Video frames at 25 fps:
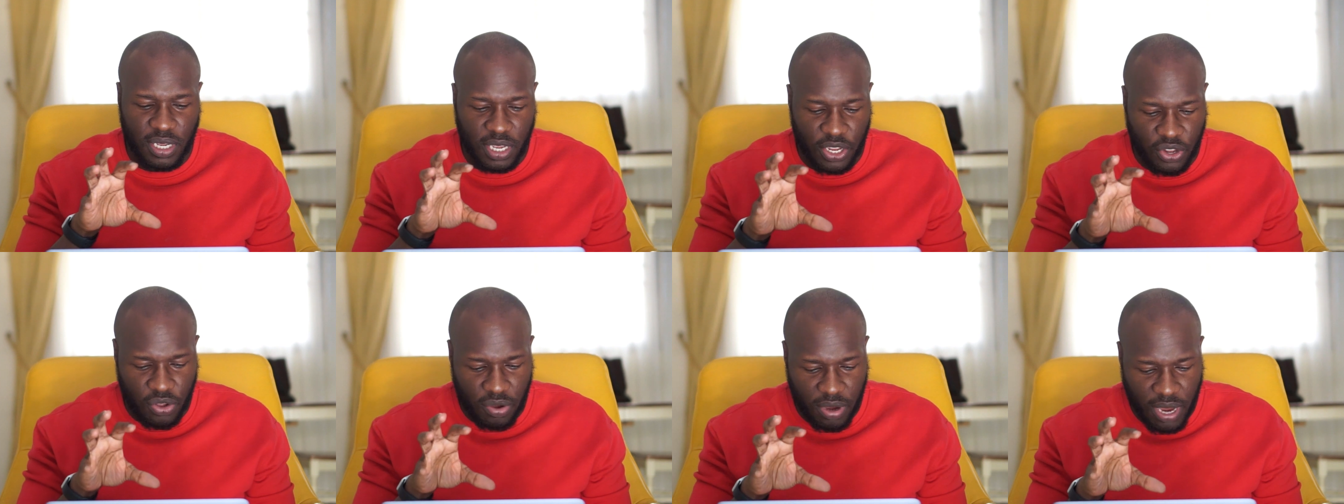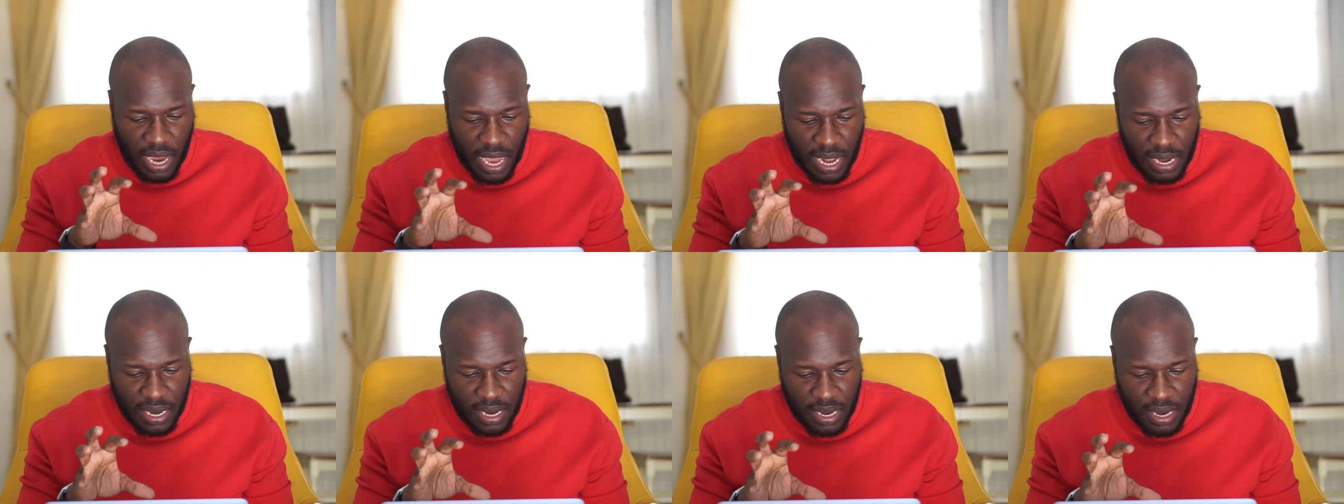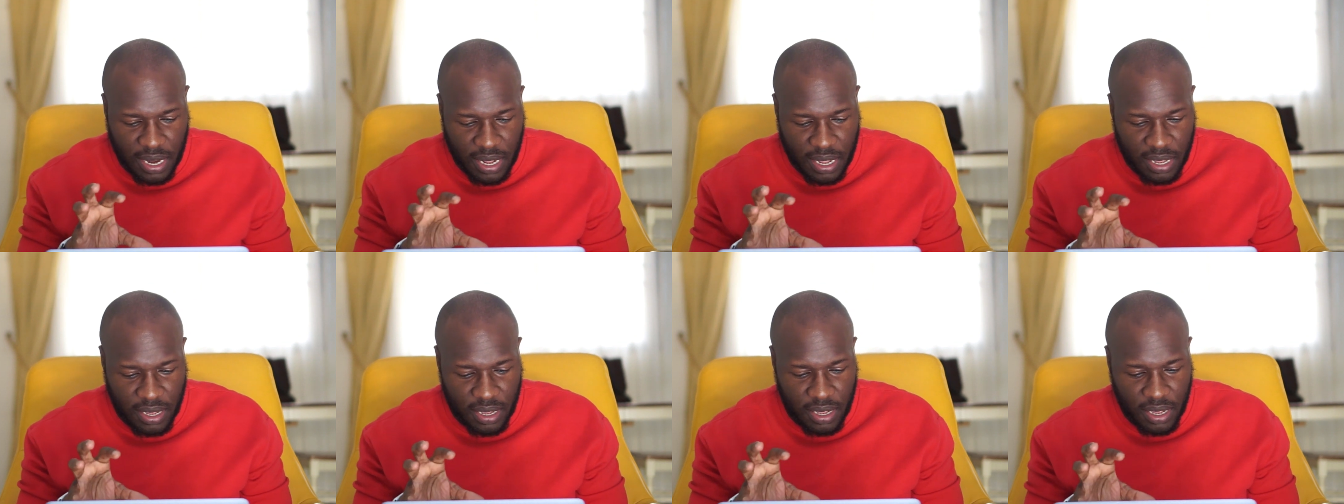in your
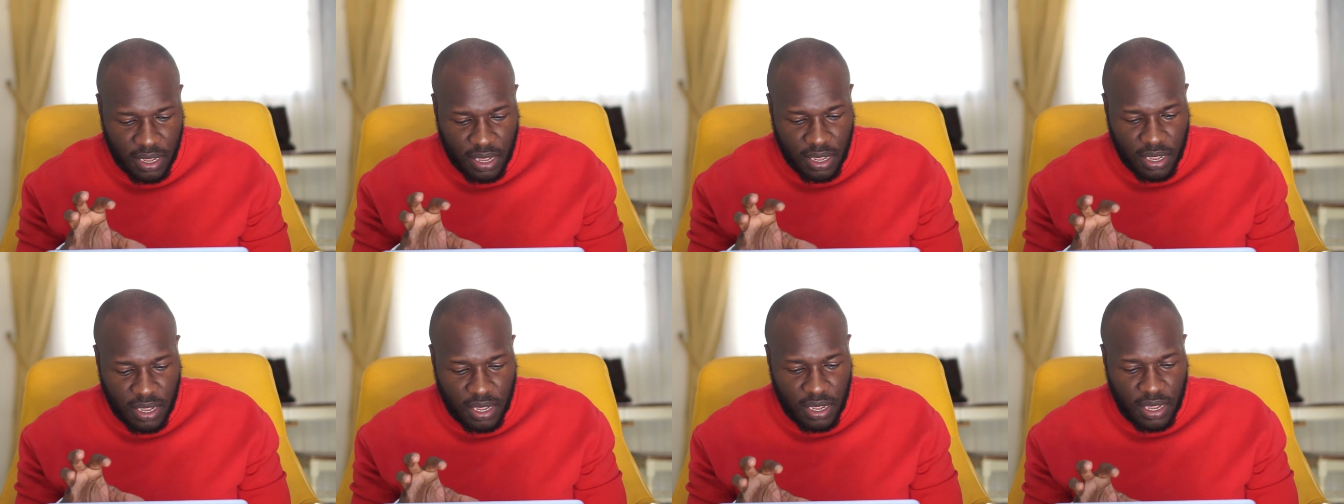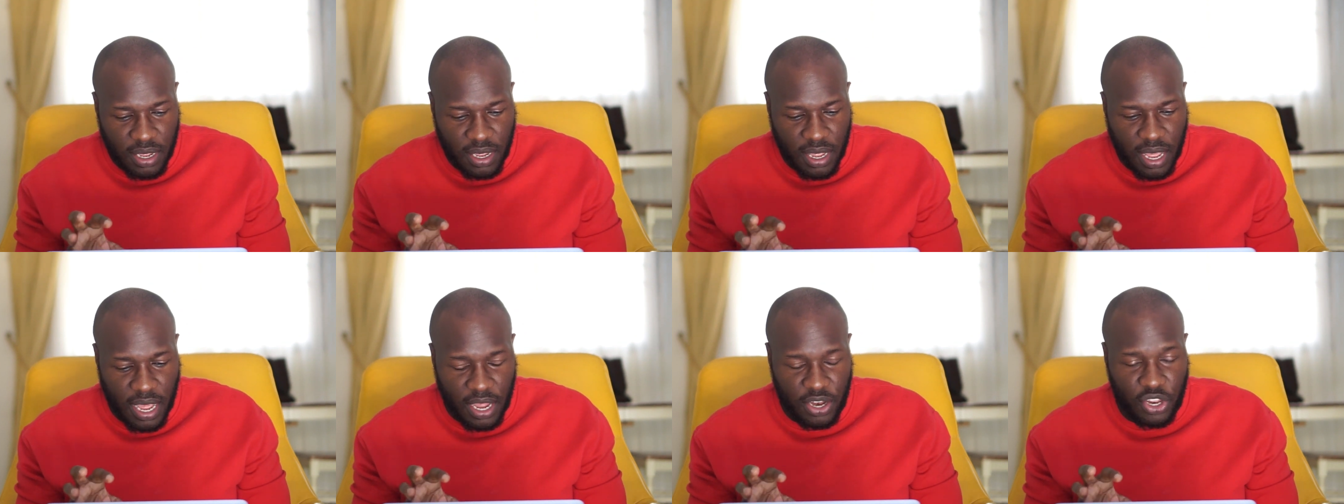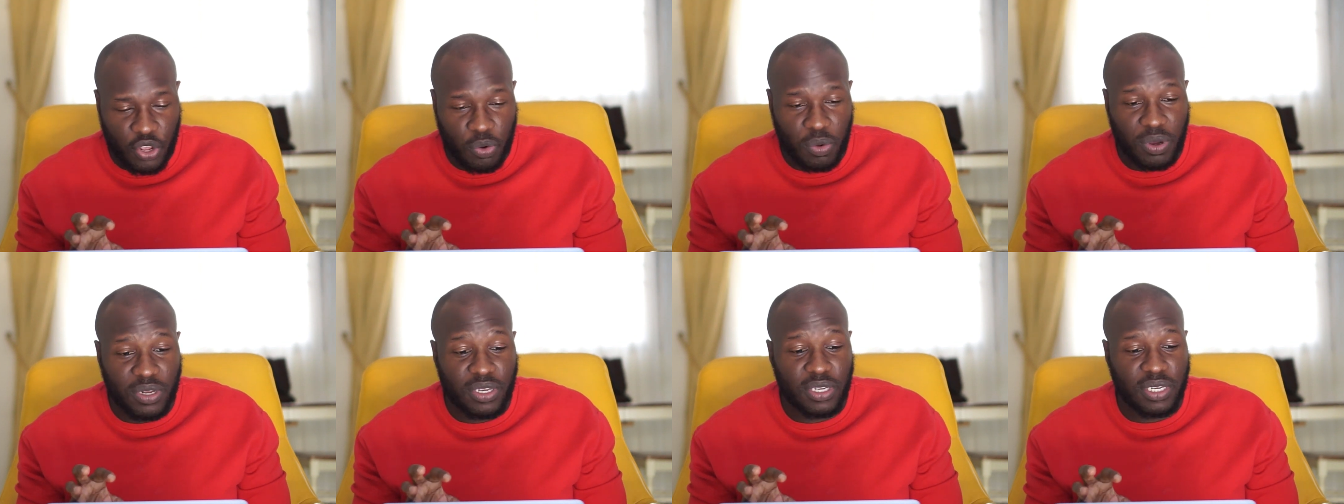calendar, and
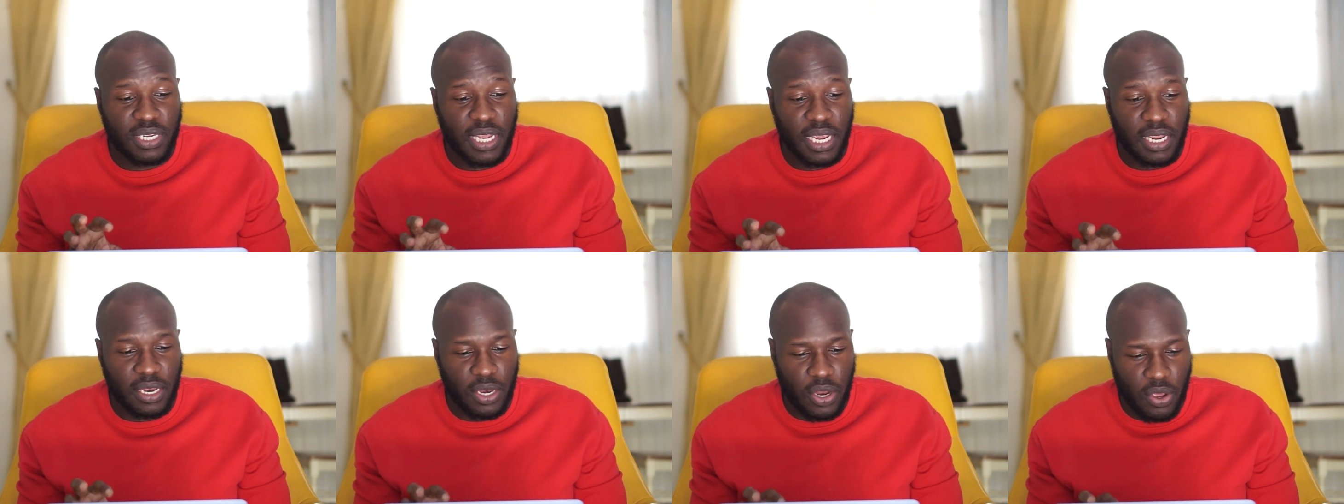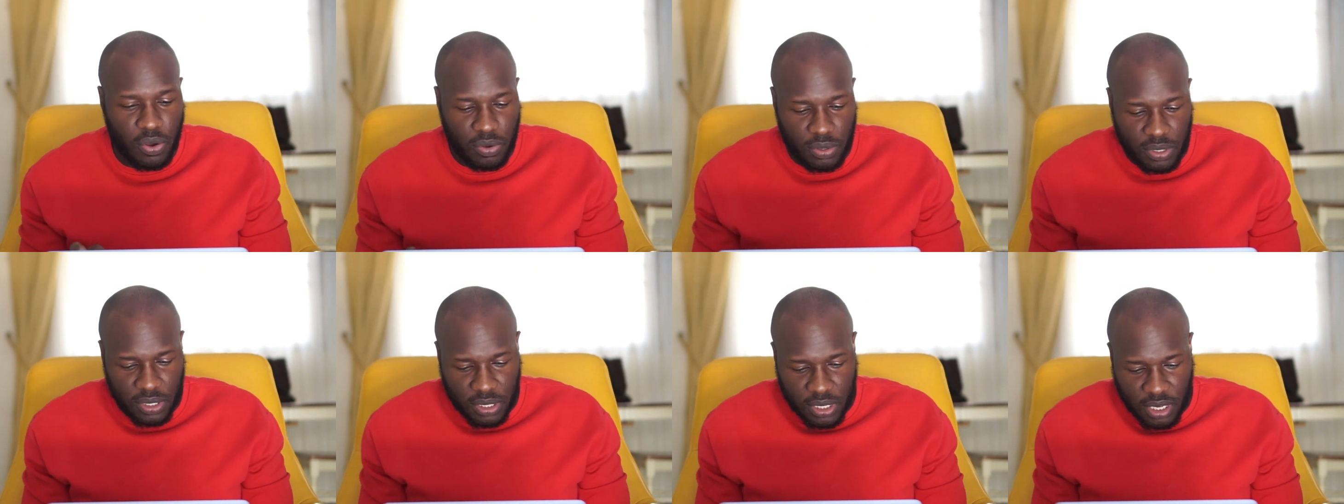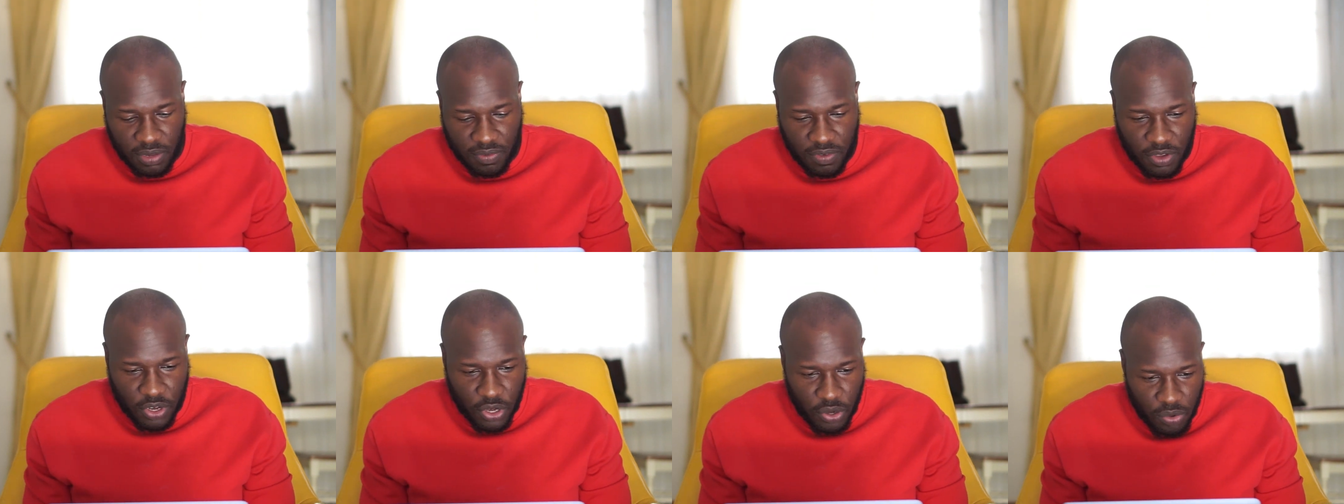you want to take notes.
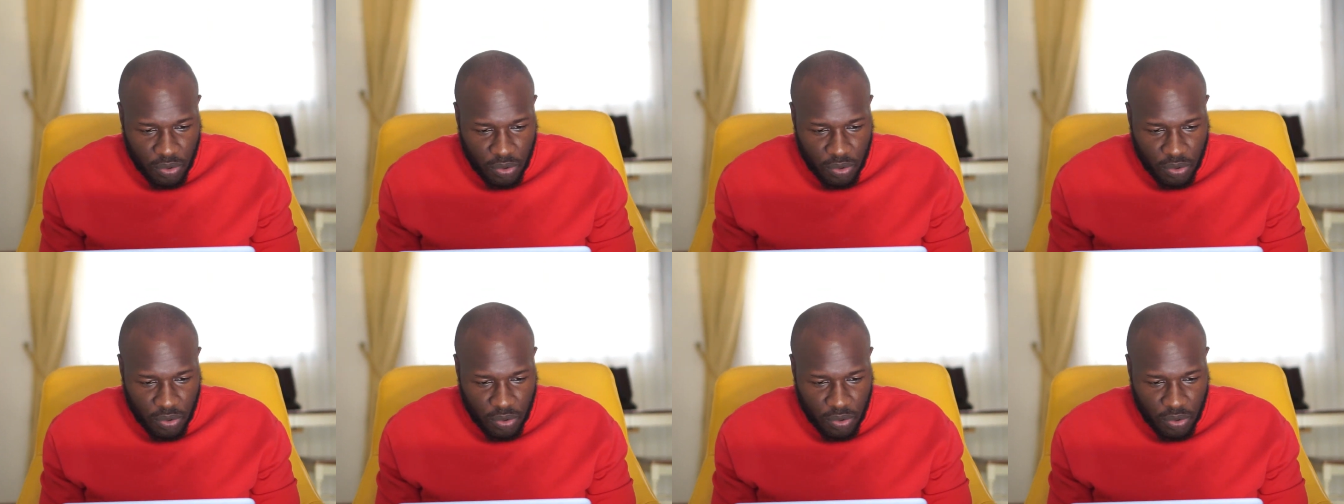If you do